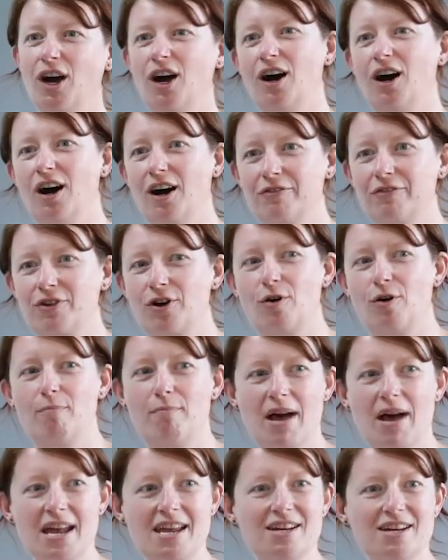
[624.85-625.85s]
I've got a
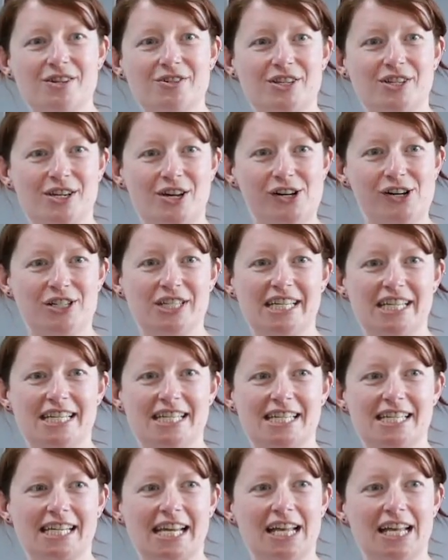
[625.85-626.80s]
mate who's an artist,